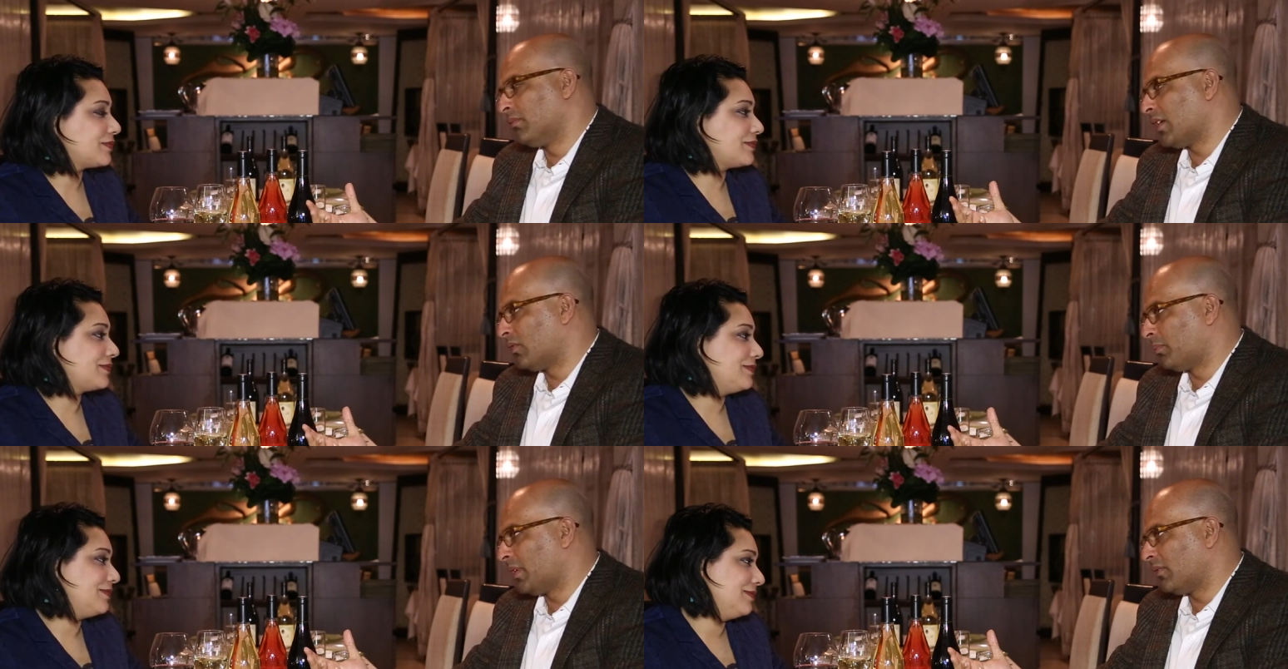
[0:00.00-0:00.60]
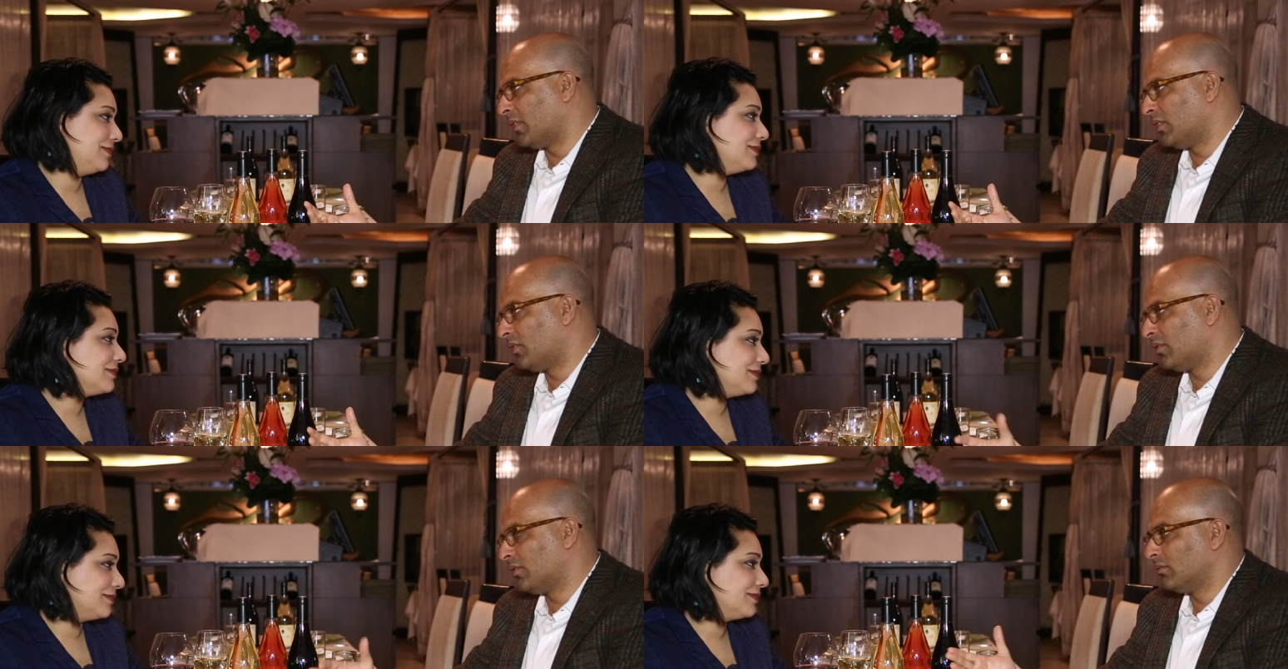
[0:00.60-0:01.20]
Speaker 1: matter of
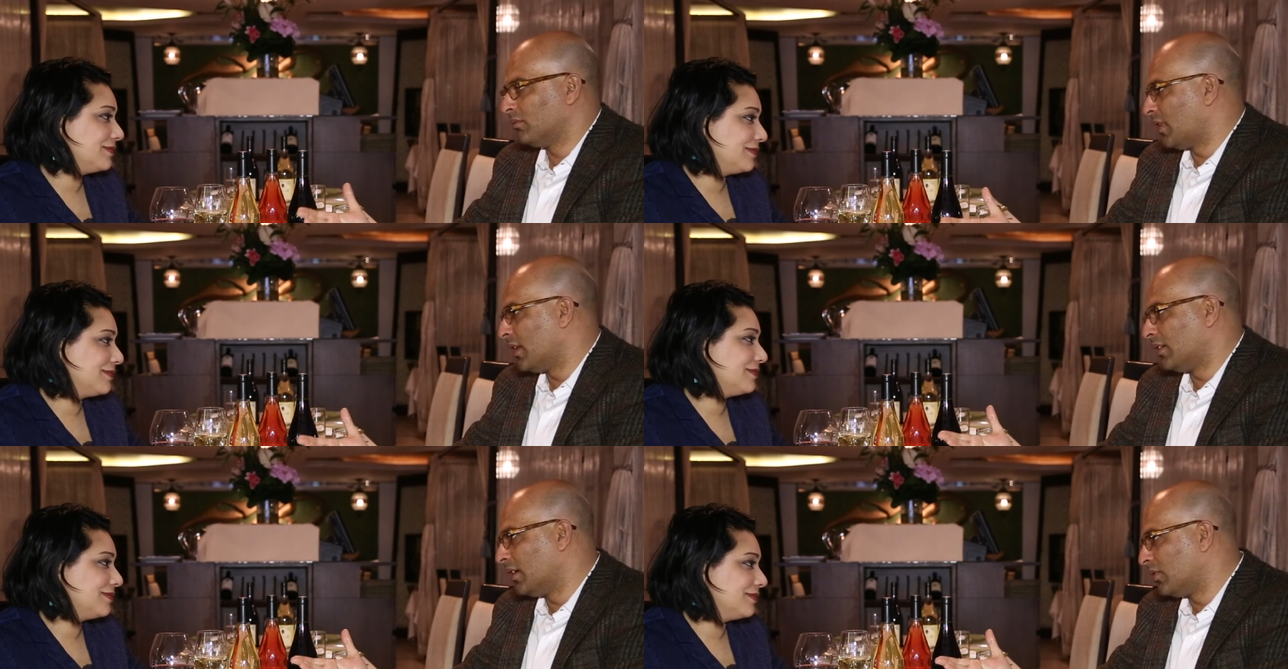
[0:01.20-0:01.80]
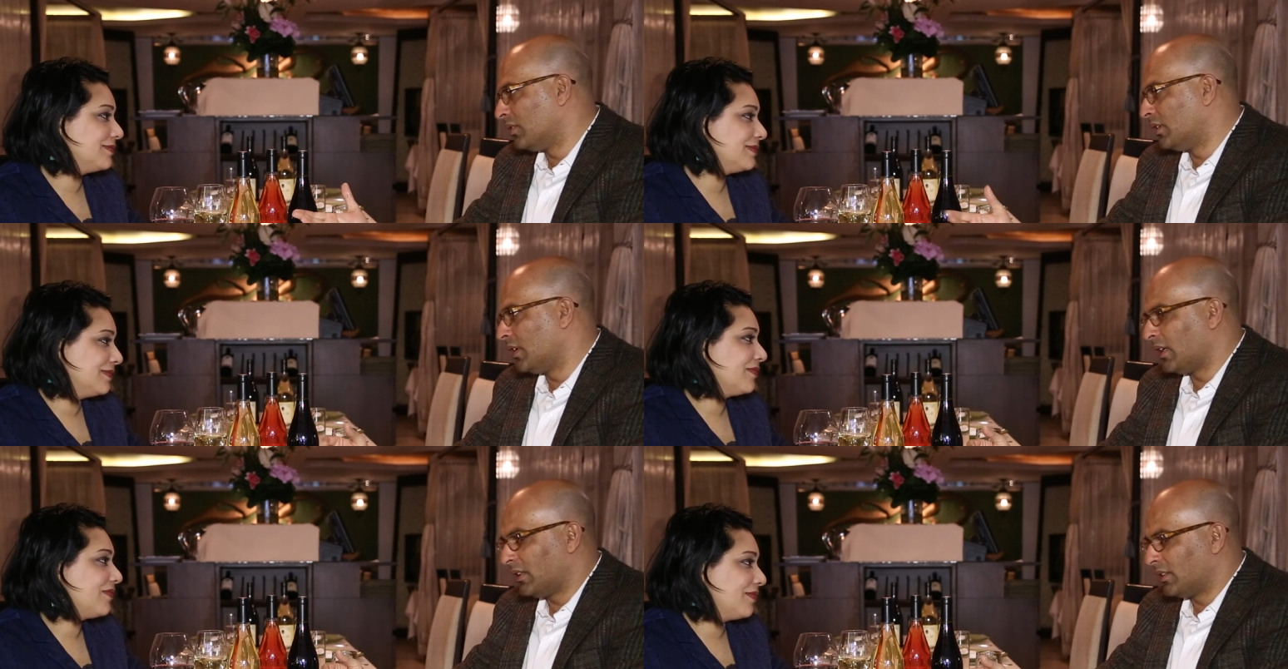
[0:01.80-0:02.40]
preference at the end of the
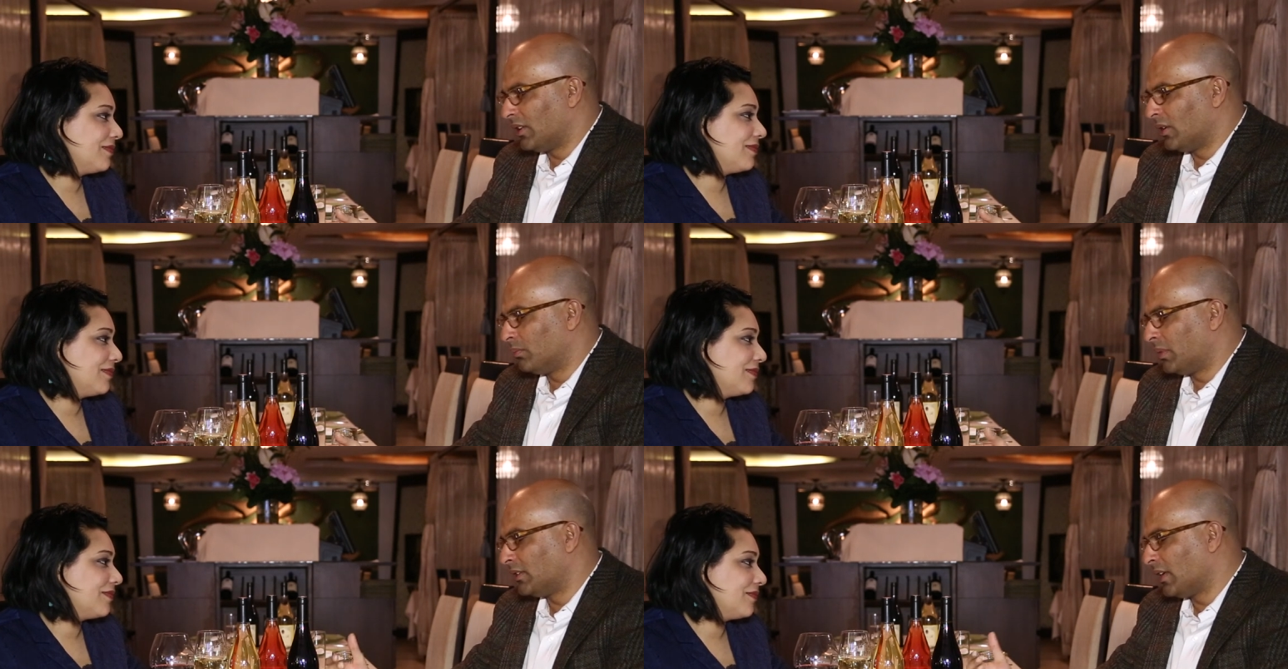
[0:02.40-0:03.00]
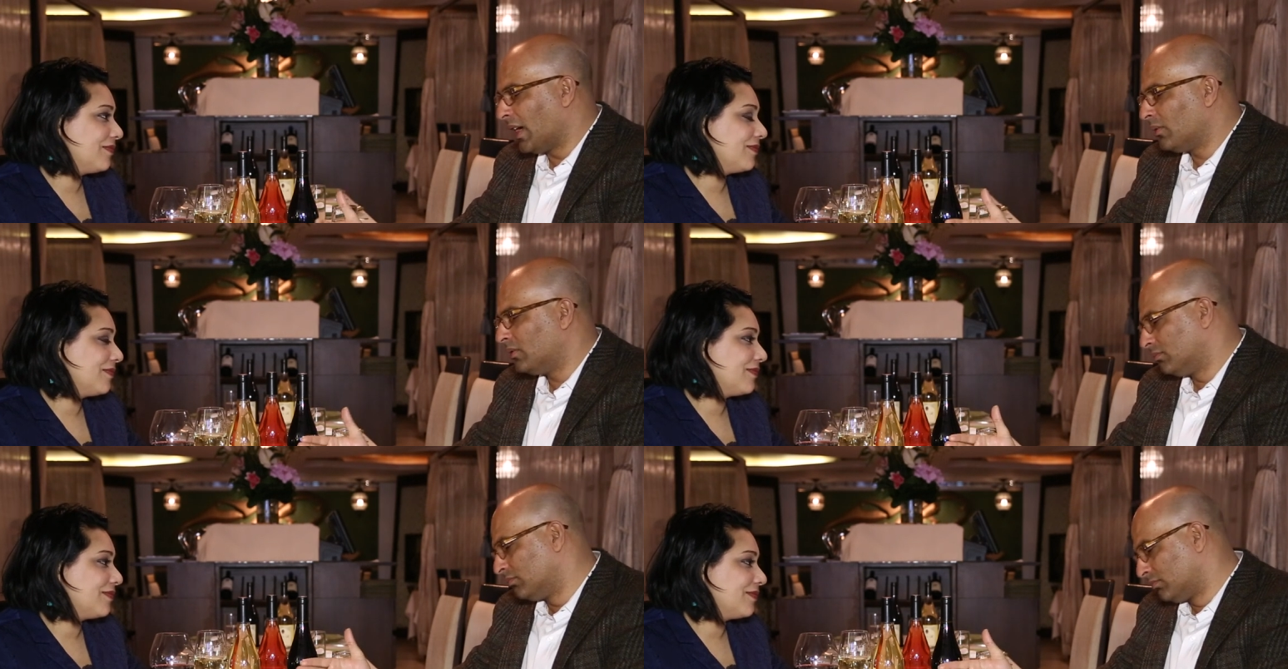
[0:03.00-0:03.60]
day, you know, but
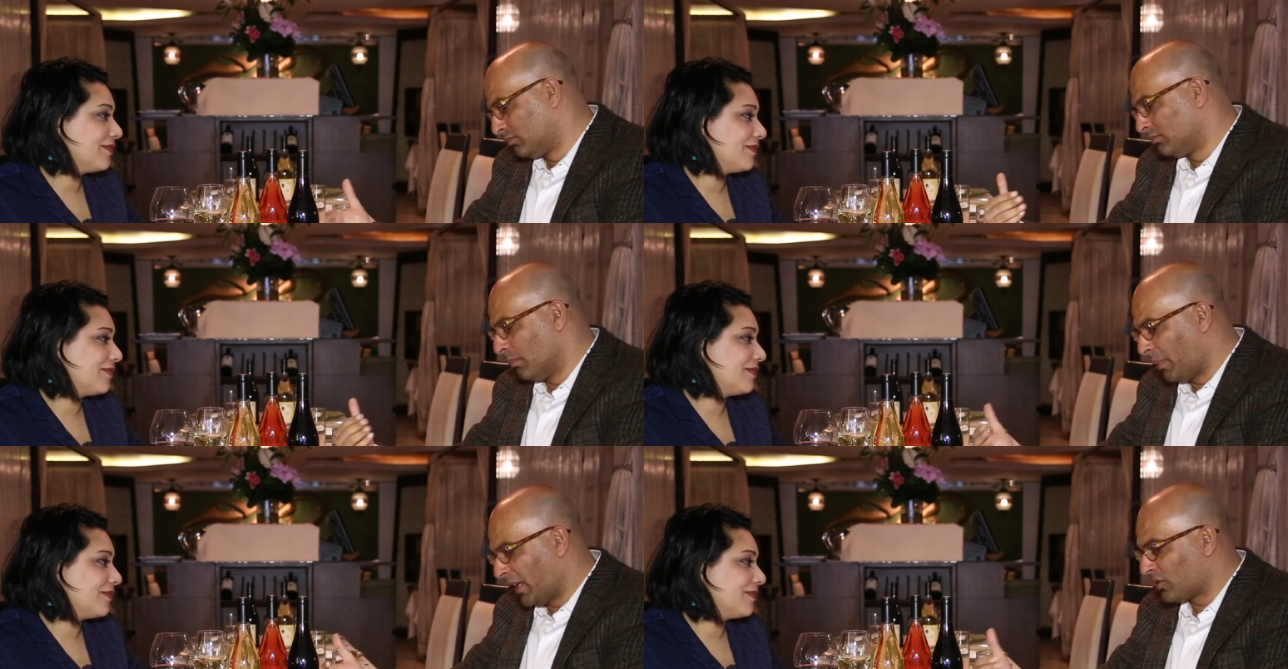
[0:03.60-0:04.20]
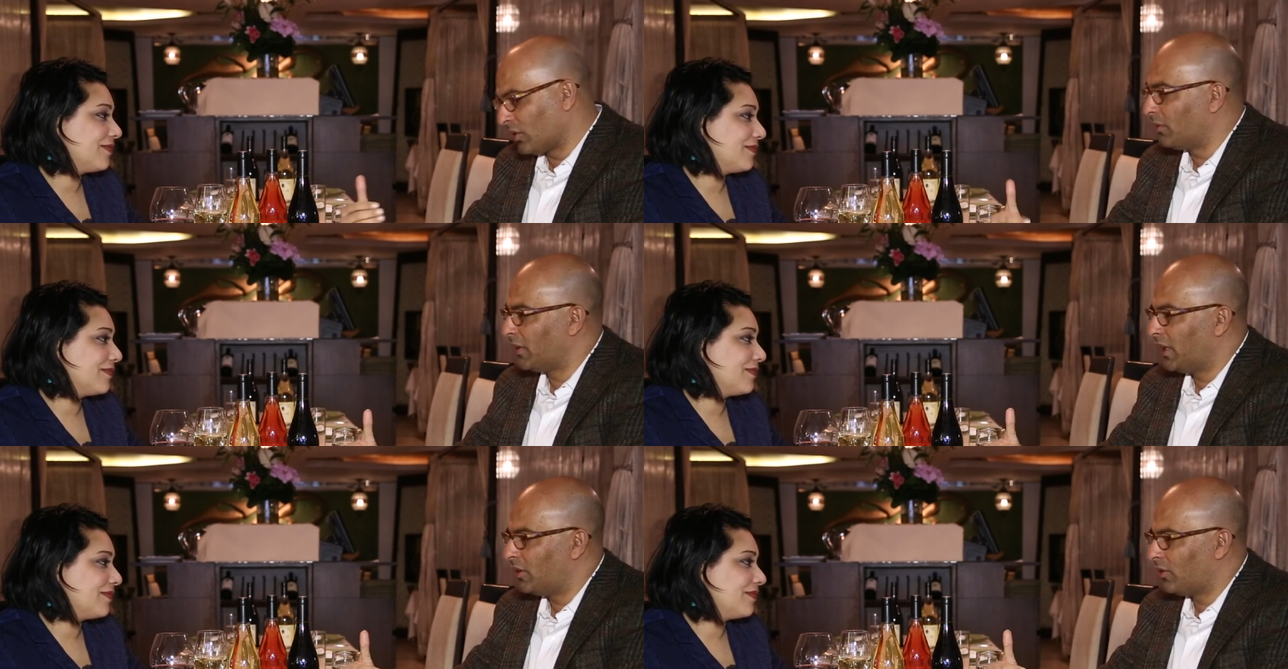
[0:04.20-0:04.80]
based on the
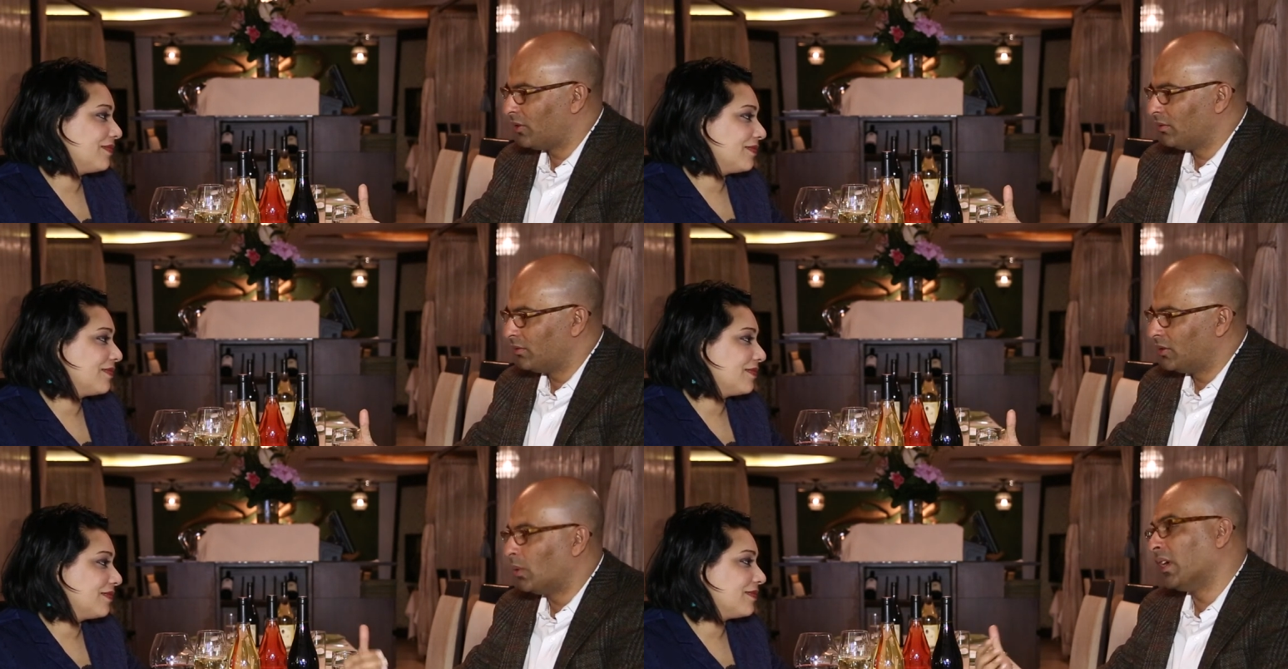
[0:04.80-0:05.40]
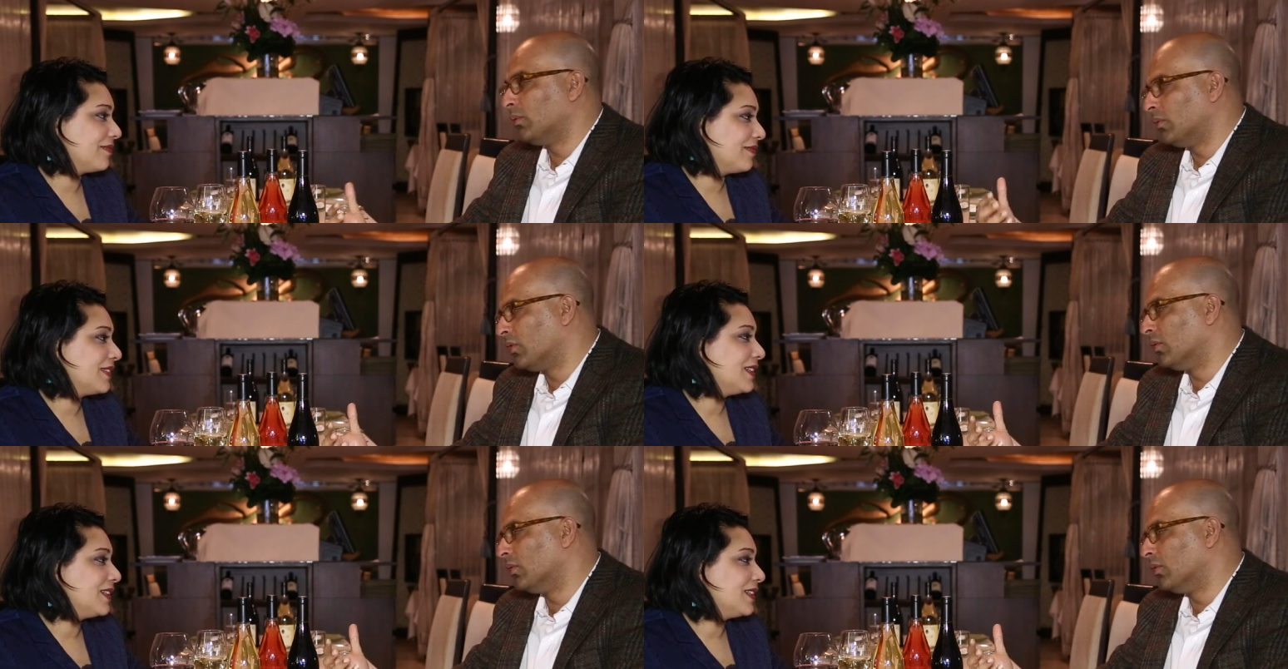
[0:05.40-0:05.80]
flavors, the red would